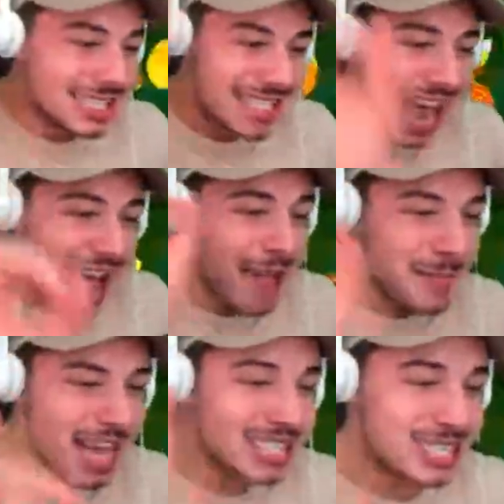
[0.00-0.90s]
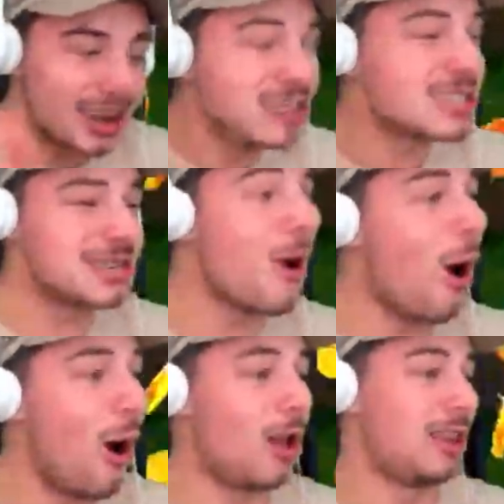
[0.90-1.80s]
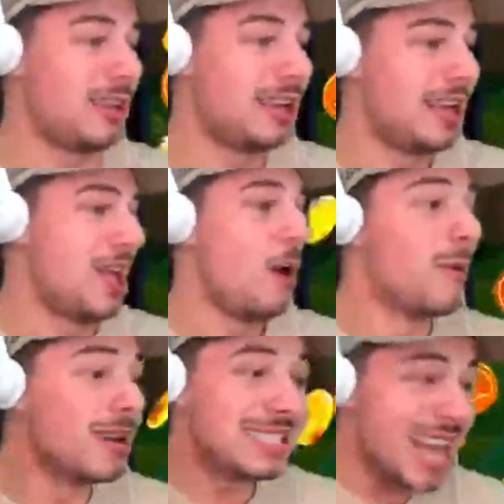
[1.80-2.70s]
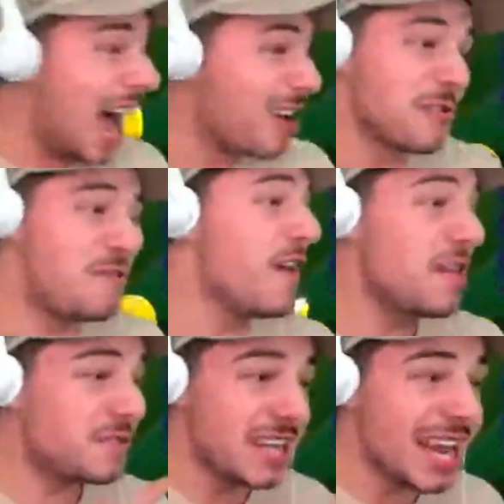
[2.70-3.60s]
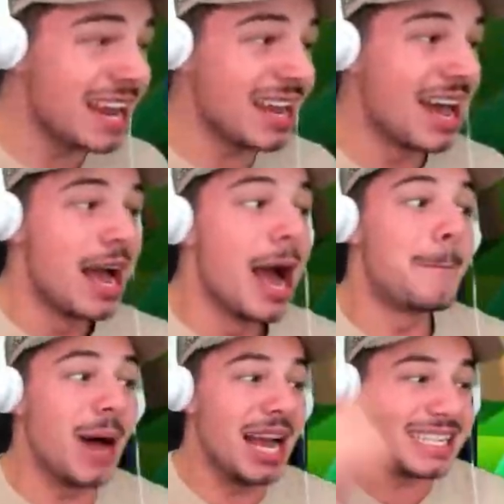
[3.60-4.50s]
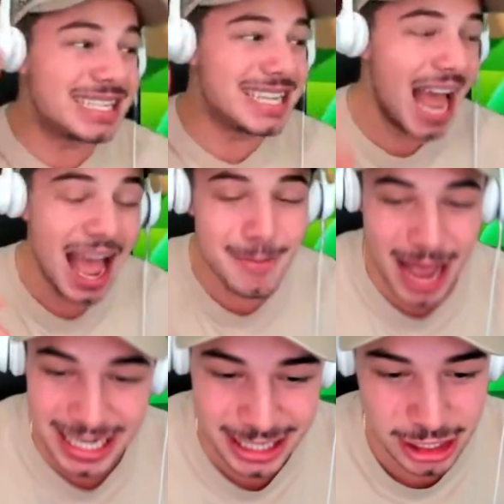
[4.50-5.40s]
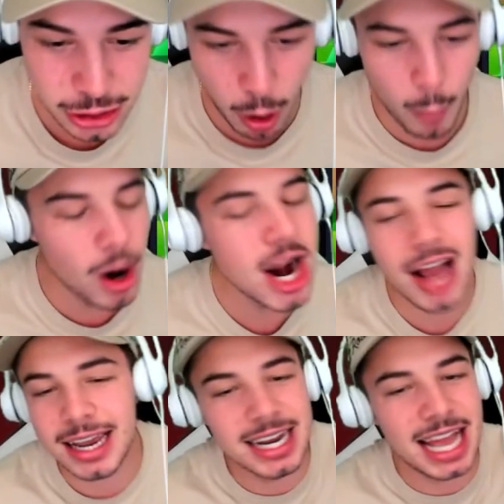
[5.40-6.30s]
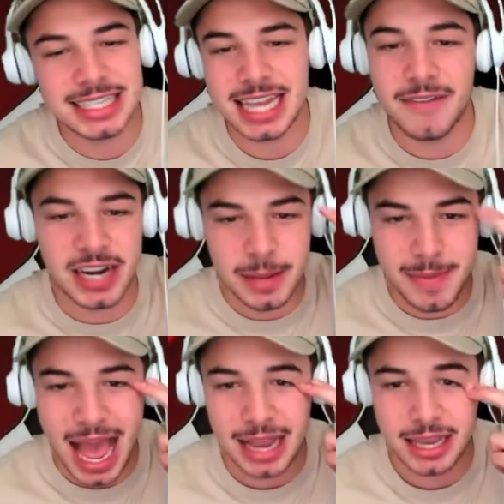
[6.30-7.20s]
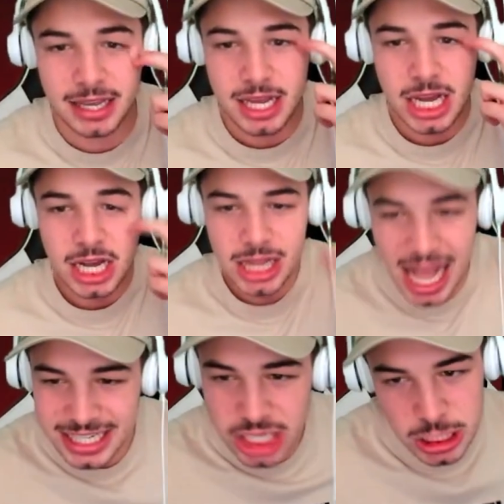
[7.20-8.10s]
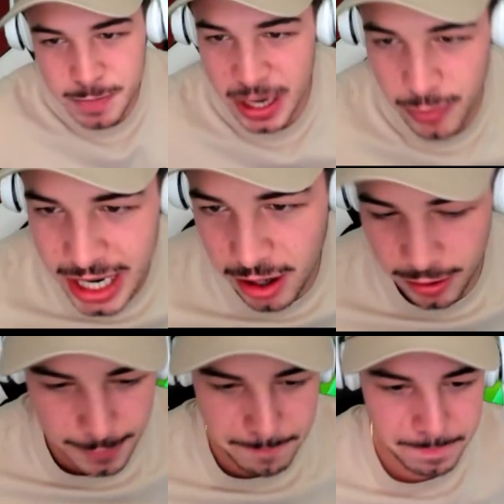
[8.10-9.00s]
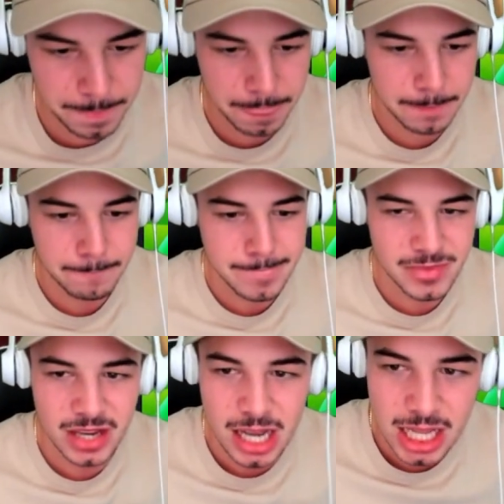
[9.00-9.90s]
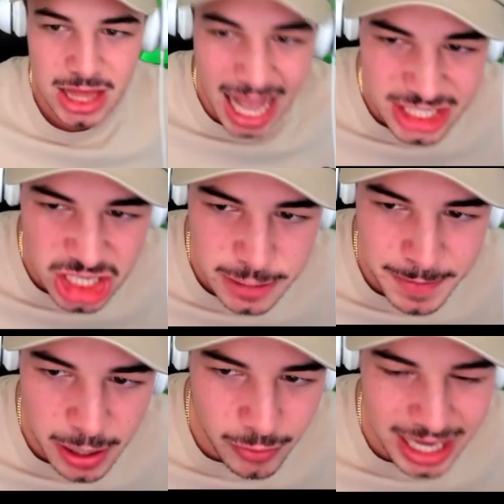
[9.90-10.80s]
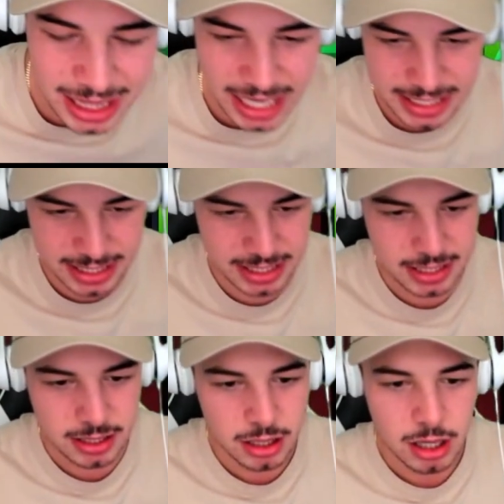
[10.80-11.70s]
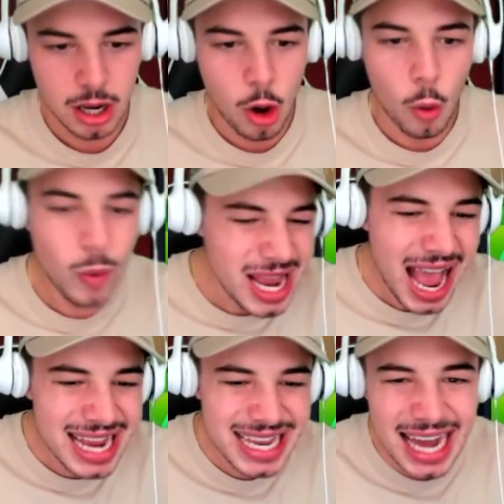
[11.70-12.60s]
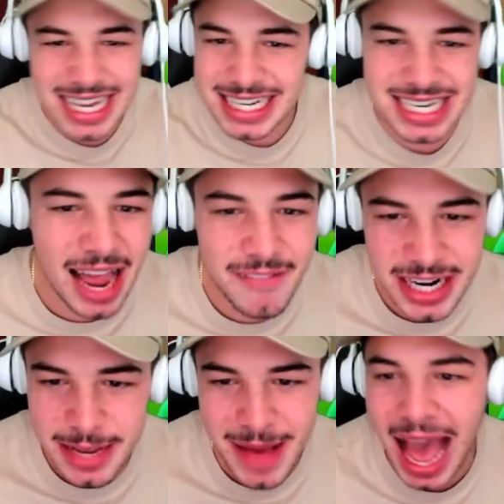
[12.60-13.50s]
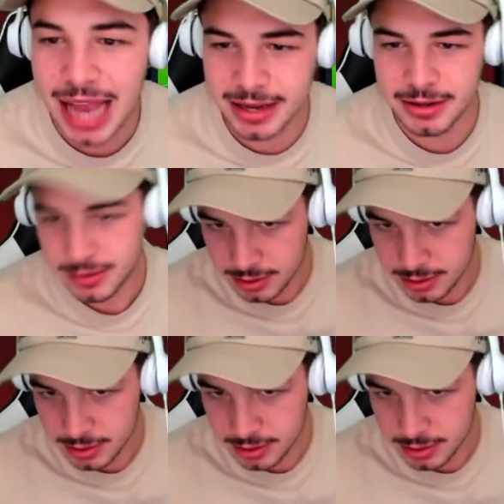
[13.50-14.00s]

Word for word: Damage control. We're down 50, but damage control. We're not going to get 70 back. Let's just be real. Let's just be realists. We ain't getting 70 back.